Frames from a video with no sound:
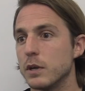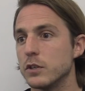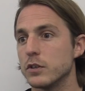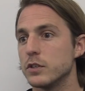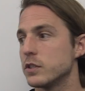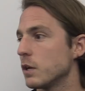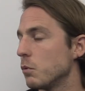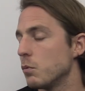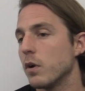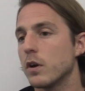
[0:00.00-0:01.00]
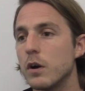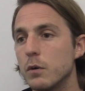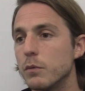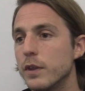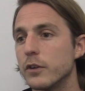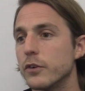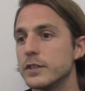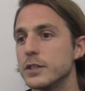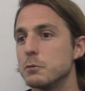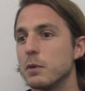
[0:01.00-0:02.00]
manager, I used to say, well, why can't the
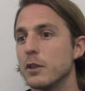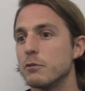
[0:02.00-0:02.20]
under-18s play?